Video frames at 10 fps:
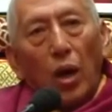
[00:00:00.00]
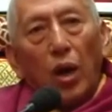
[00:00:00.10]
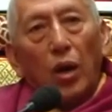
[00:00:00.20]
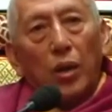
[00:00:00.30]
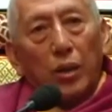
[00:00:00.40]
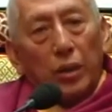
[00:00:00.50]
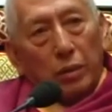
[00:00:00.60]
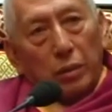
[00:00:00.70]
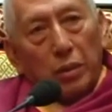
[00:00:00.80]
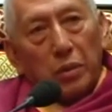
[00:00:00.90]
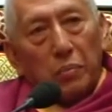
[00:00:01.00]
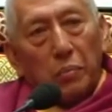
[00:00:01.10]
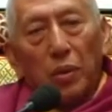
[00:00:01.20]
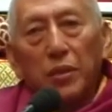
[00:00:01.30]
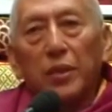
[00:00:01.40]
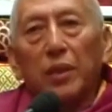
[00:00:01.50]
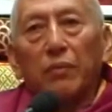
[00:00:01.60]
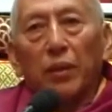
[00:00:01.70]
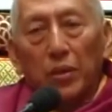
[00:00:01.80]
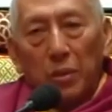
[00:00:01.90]
or political
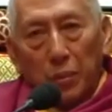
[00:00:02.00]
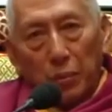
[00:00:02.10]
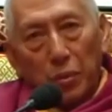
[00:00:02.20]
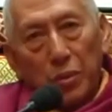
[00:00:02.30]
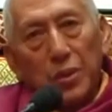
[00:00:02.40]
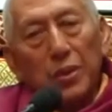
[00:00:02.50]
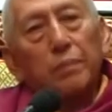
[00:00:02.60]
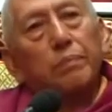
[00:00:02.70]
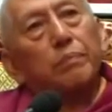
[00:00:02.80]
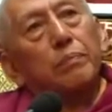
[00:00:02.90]
philosophy of Buddhism